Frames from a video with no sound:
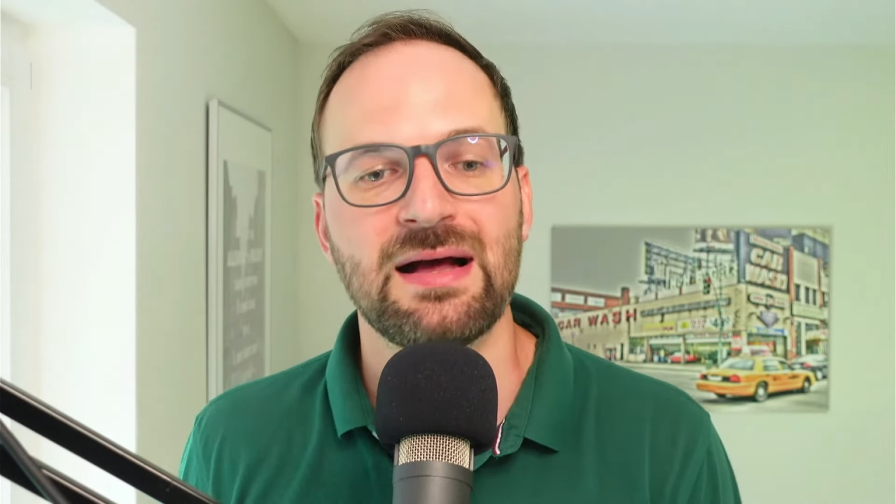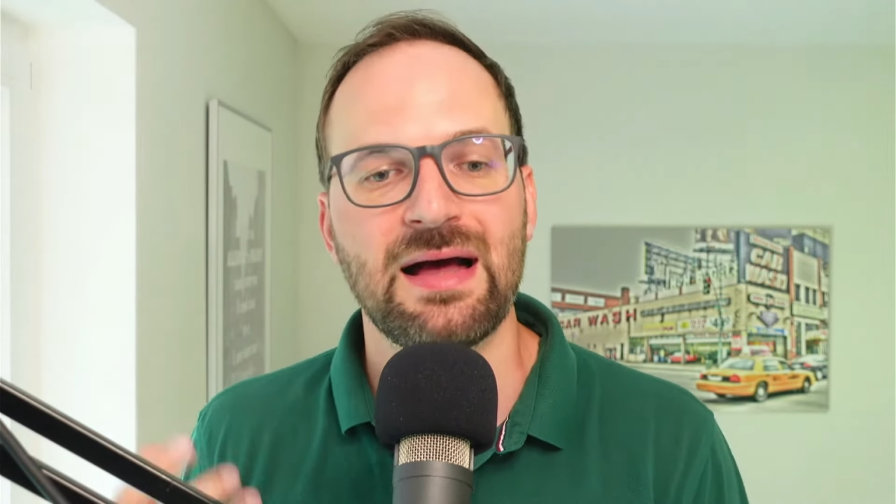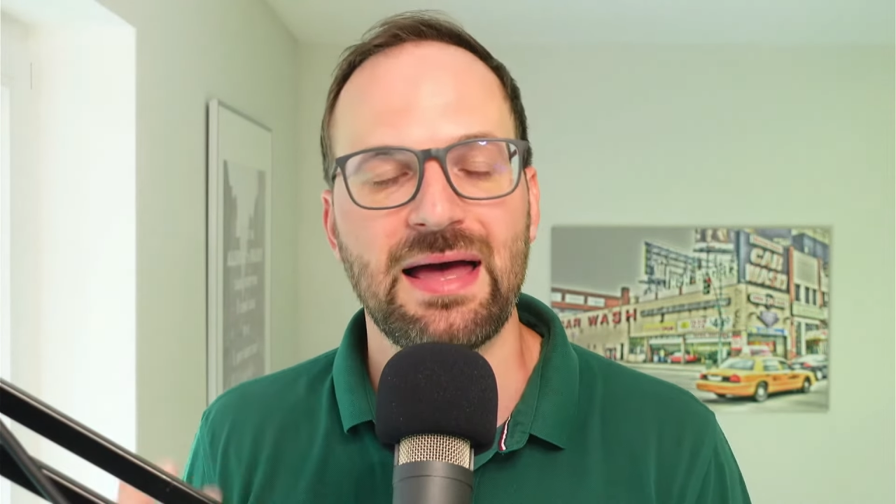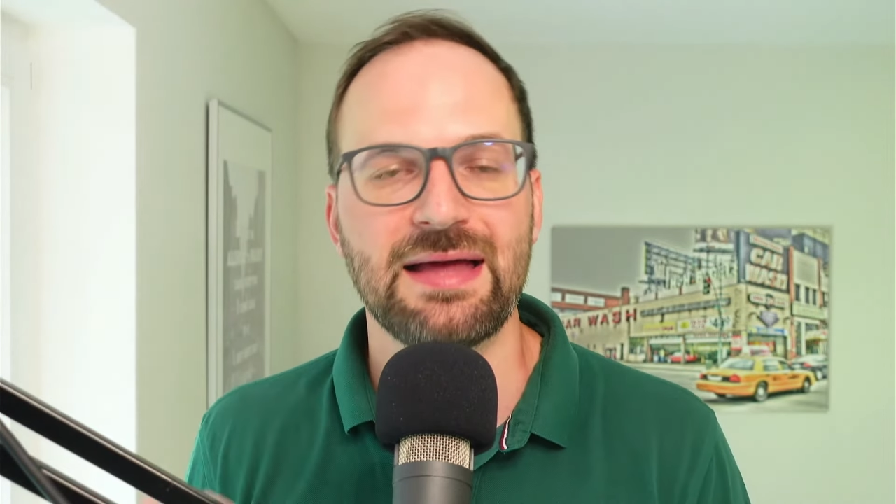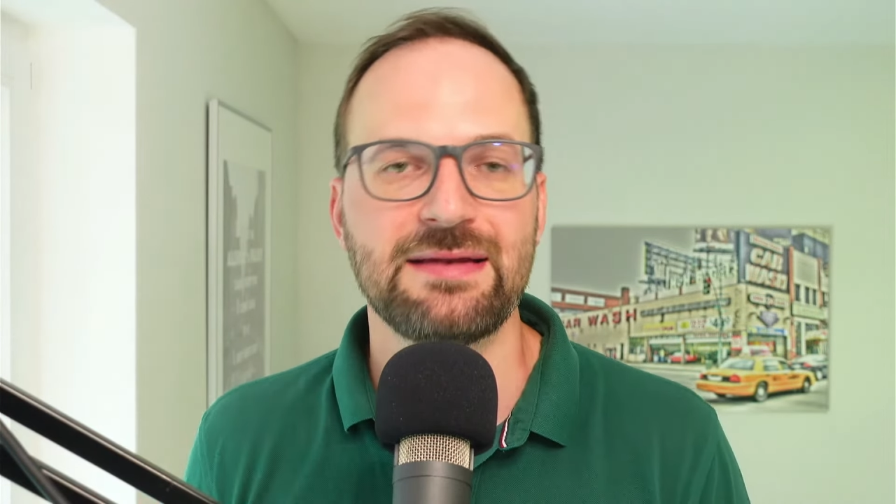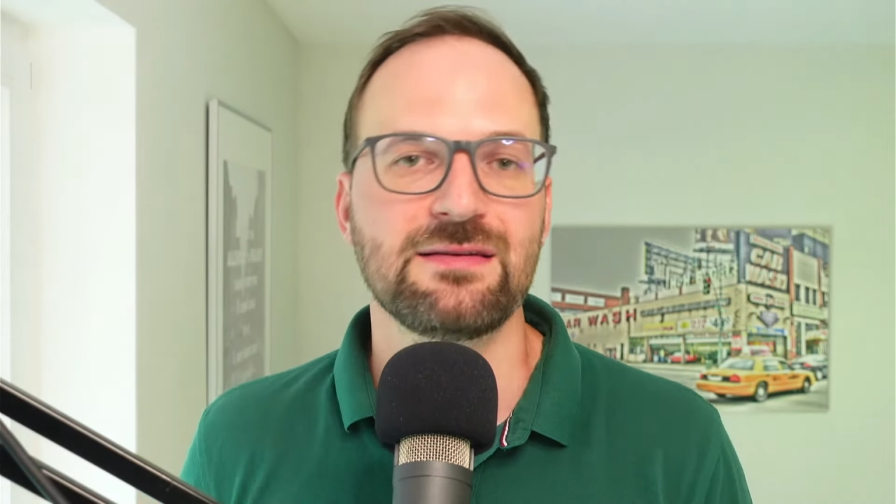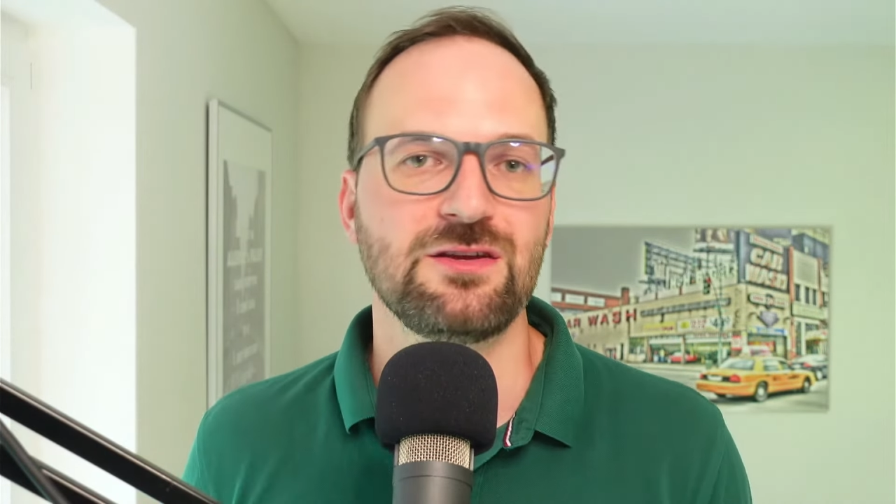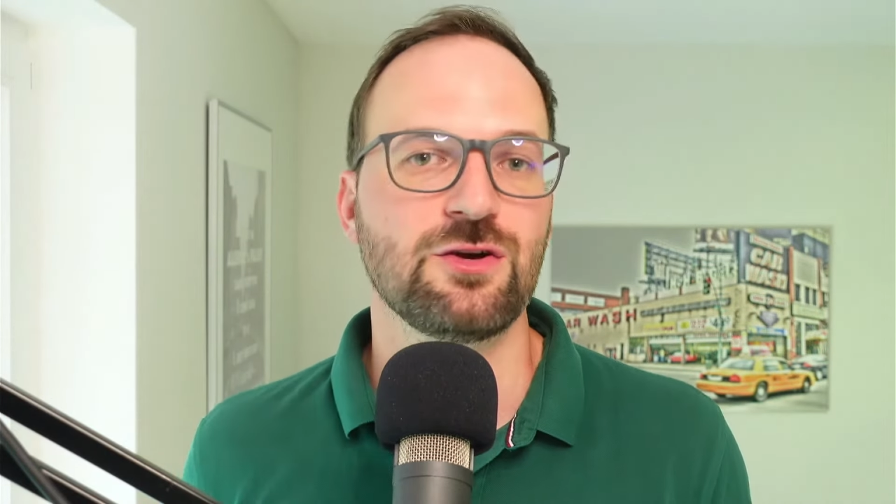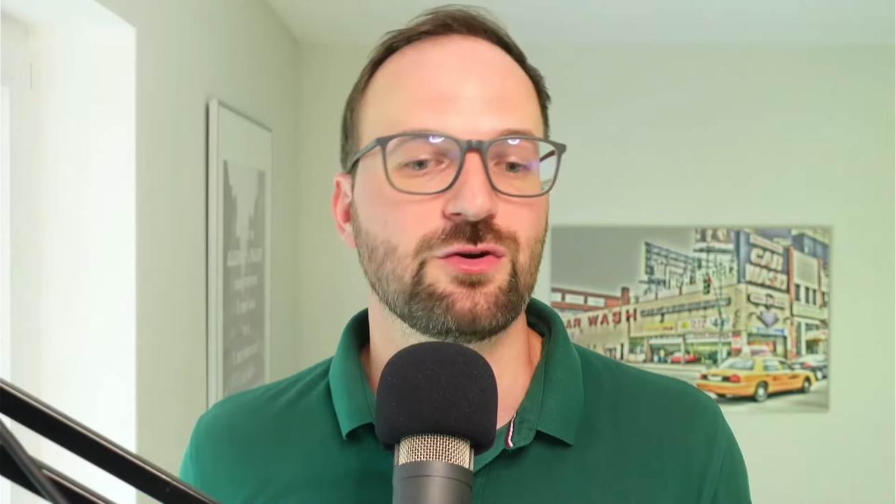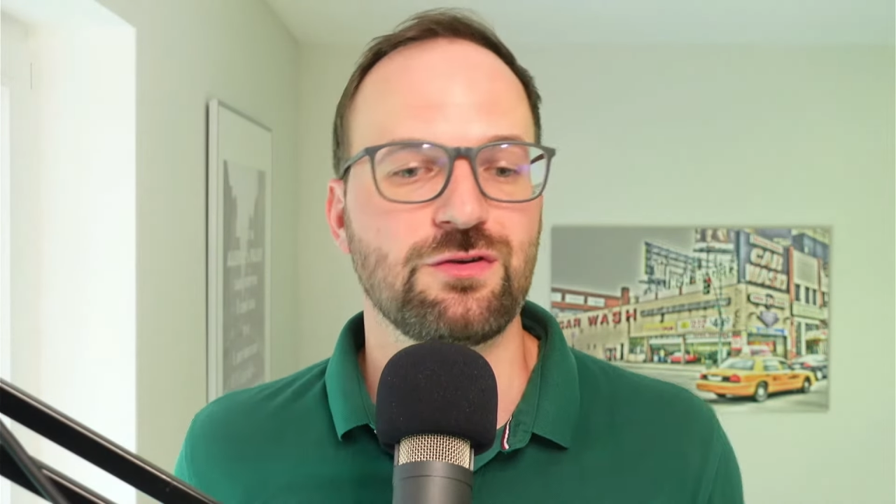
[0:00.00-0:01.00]
and
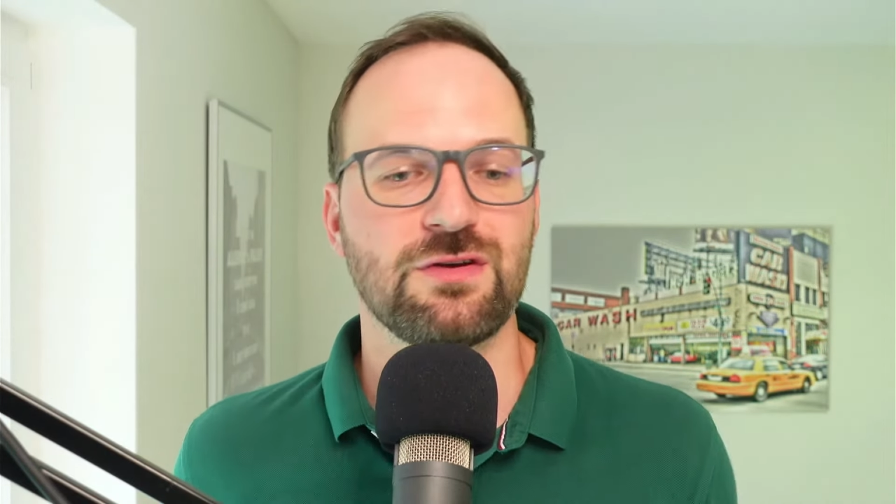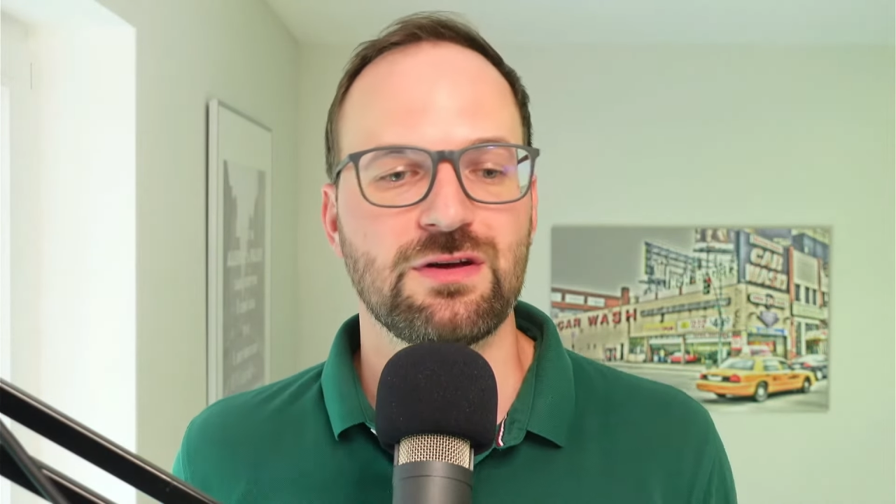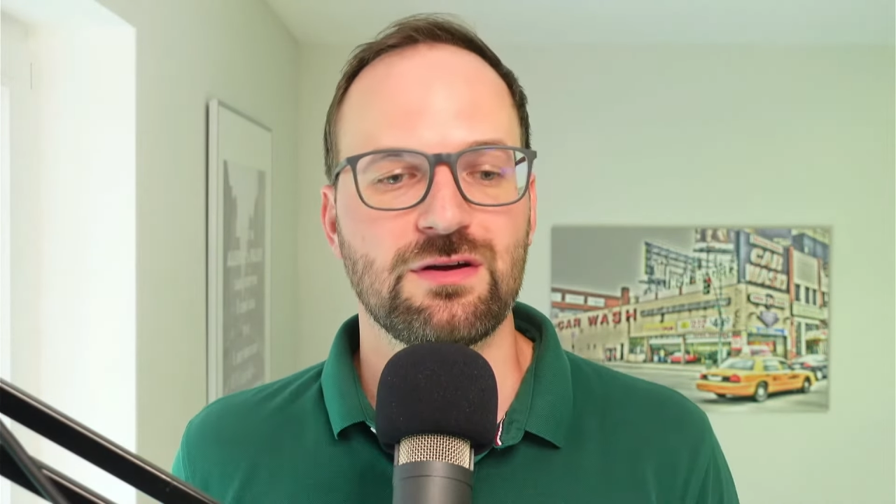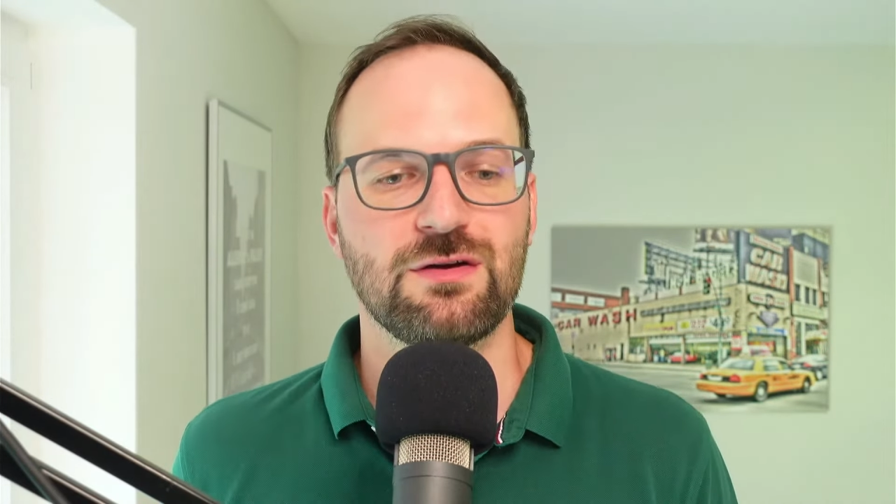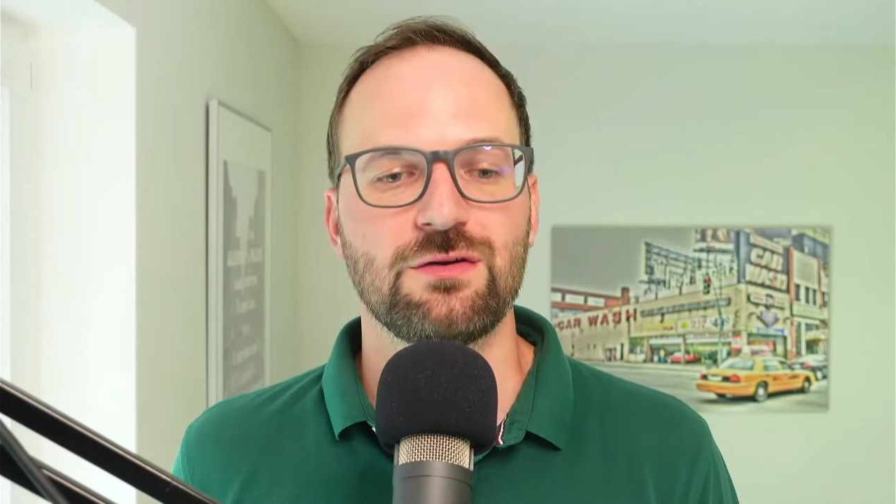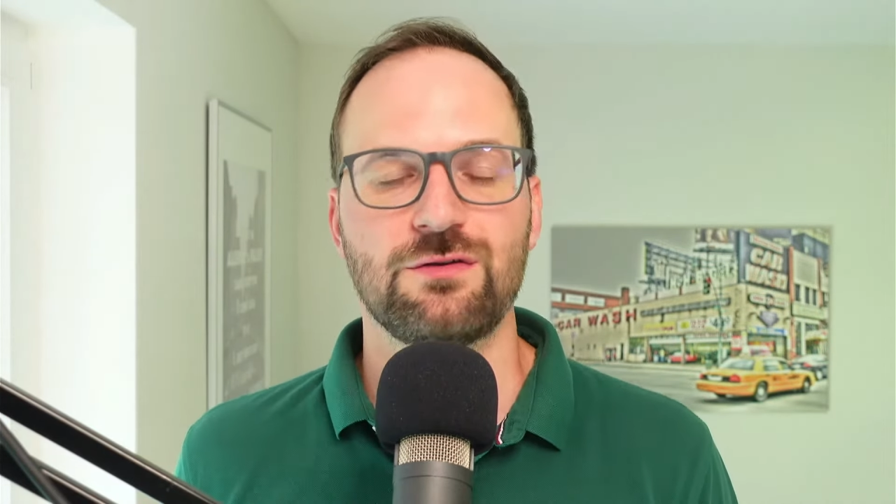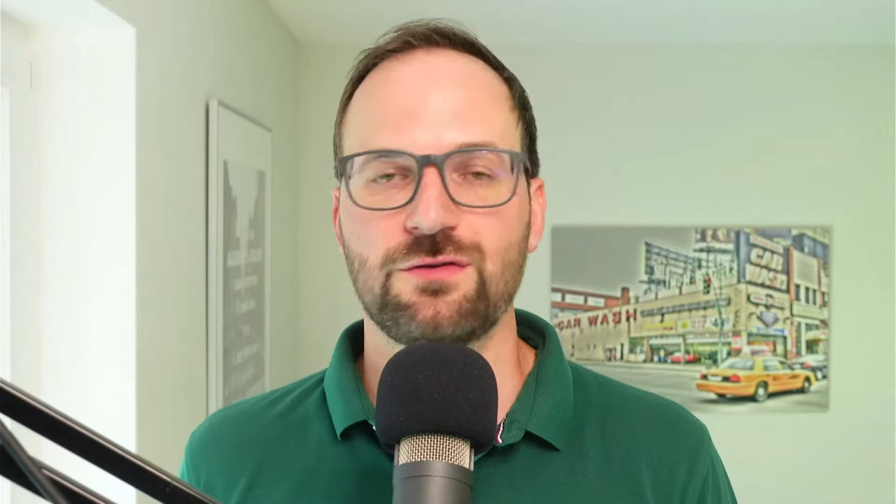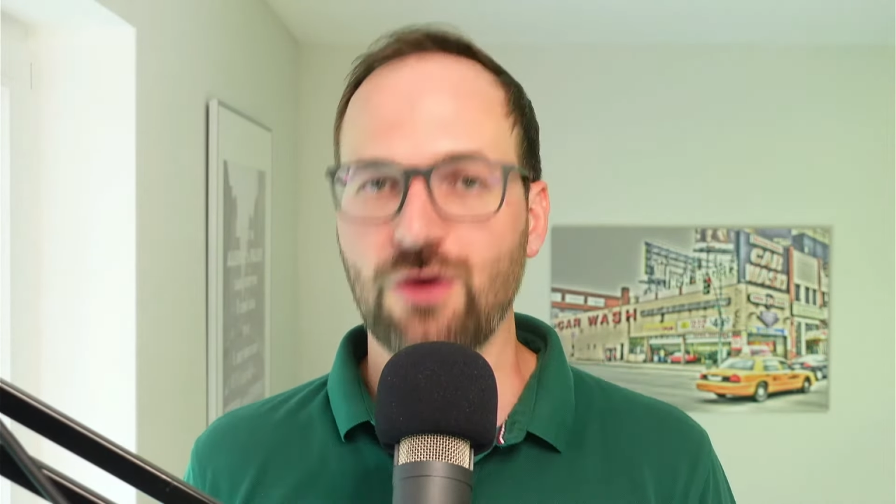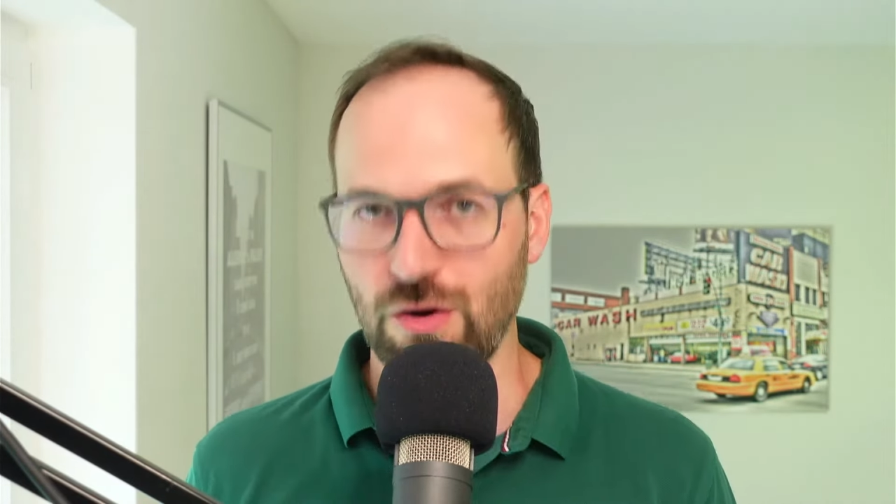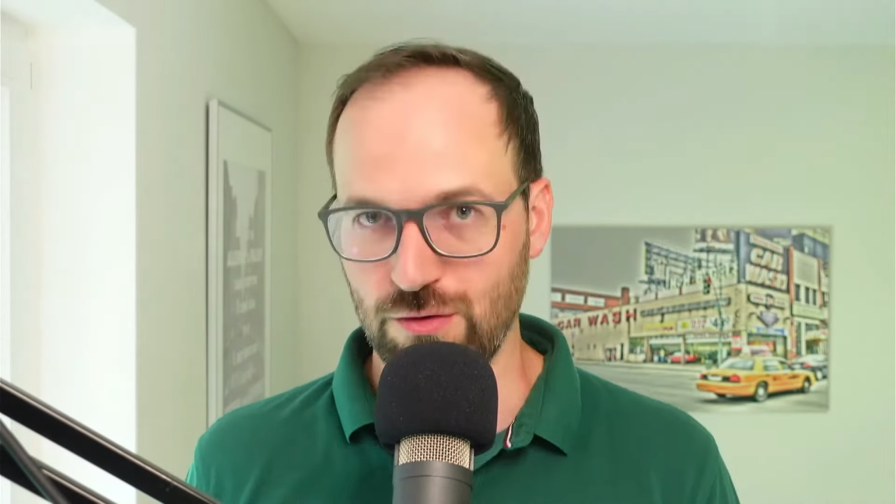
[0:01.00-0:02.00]
you're good to go.